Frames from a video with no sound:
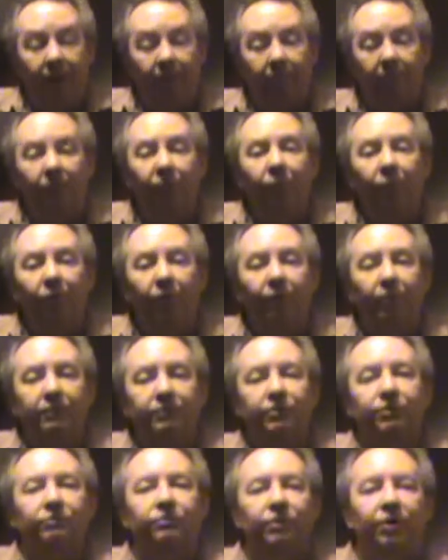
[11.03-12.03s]
but we're
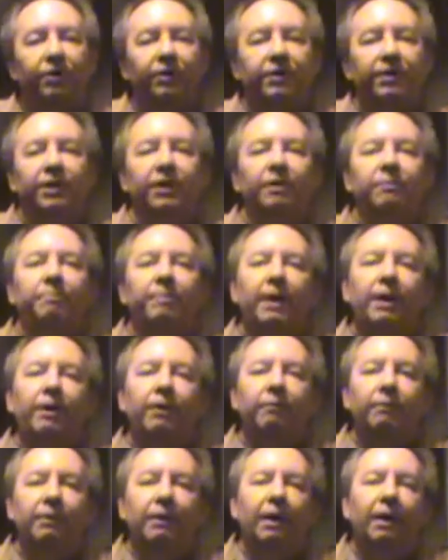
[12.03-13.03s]
also talking
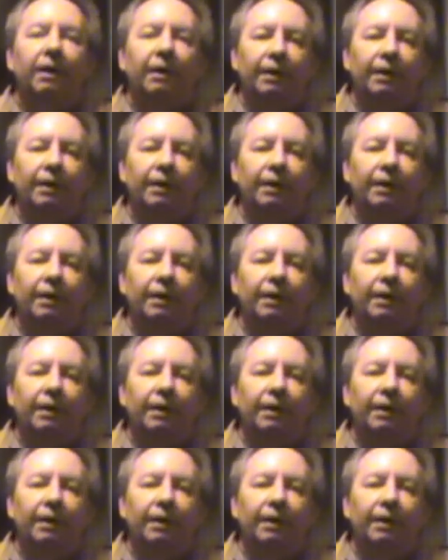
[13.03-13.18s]
about